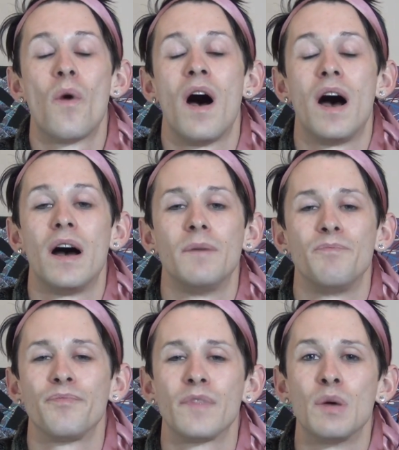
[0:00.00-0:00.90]

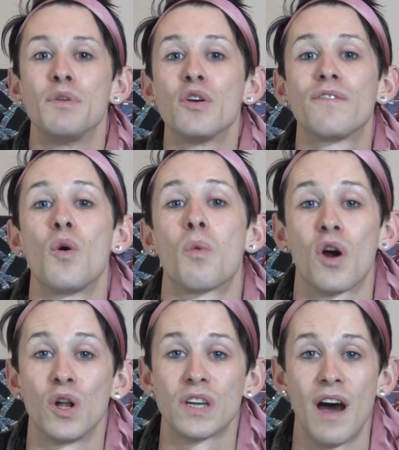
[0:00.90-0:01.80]
um, the Beautiful
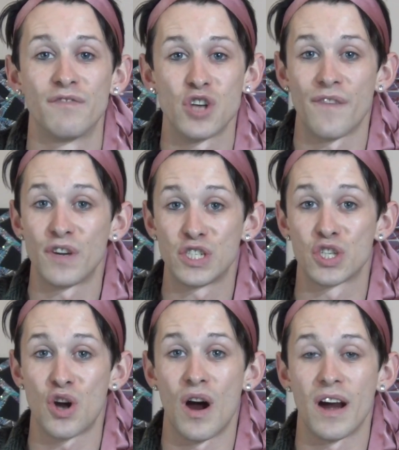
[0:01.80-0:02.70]
World of Jeffree
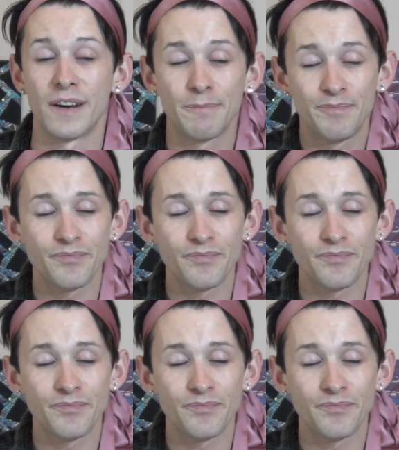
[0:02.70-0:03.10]
Star.